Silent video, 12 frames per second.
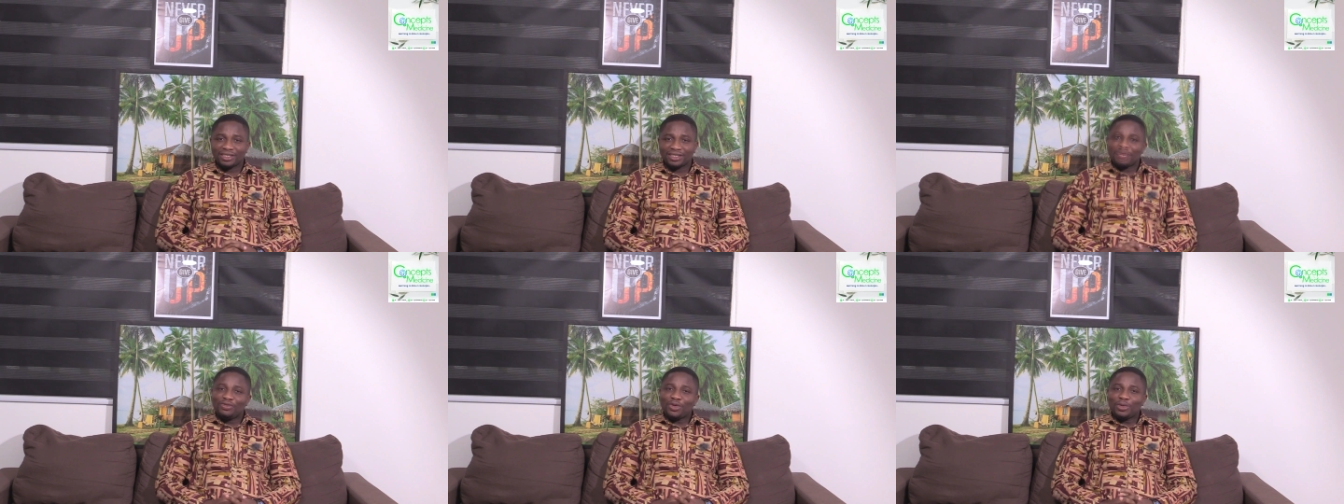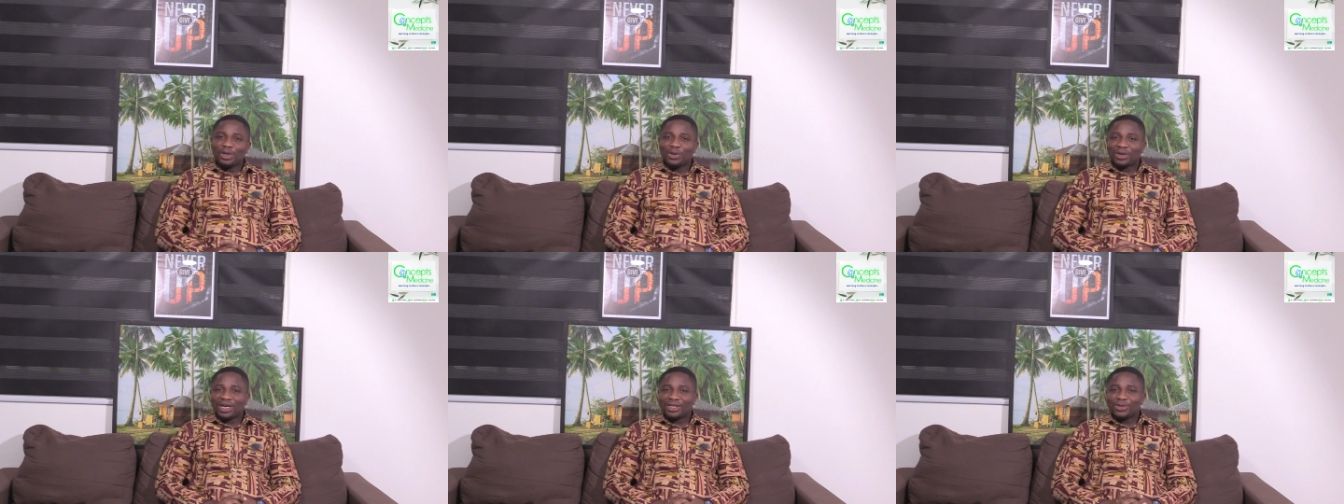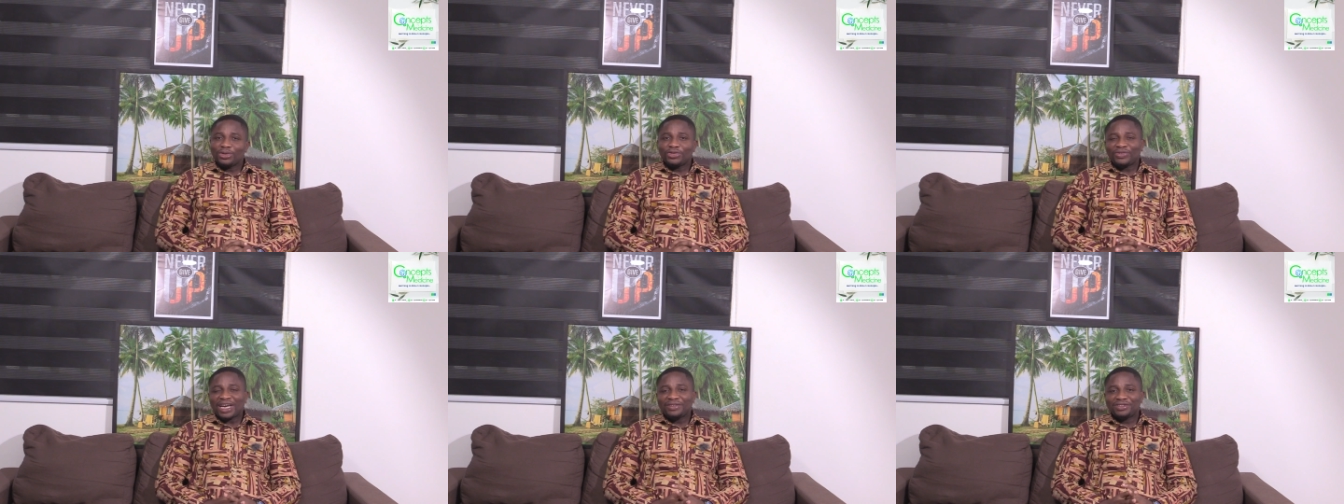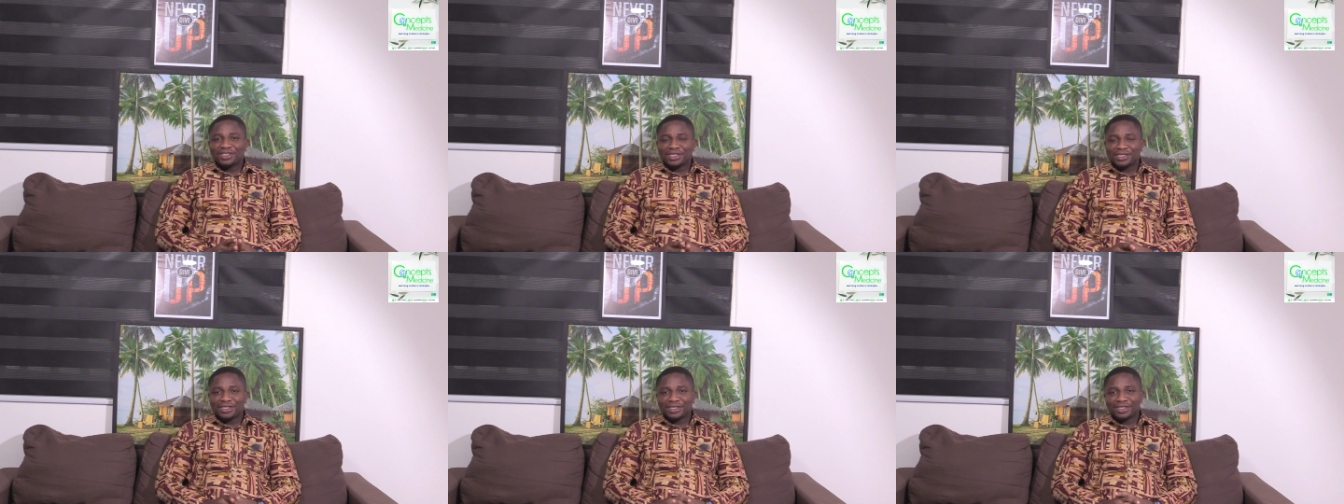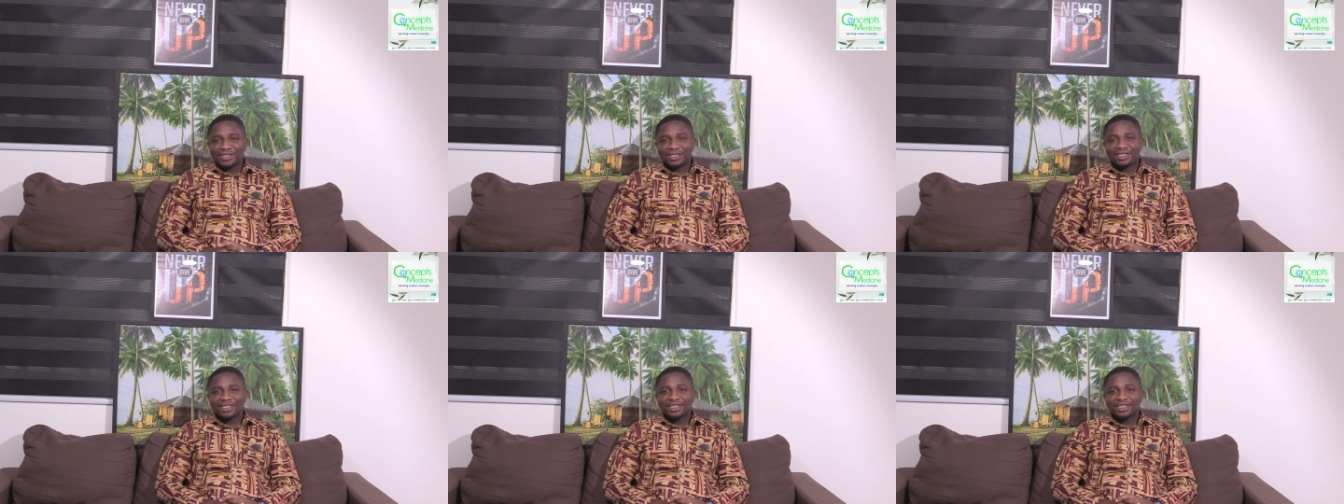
So before we look at those 5 things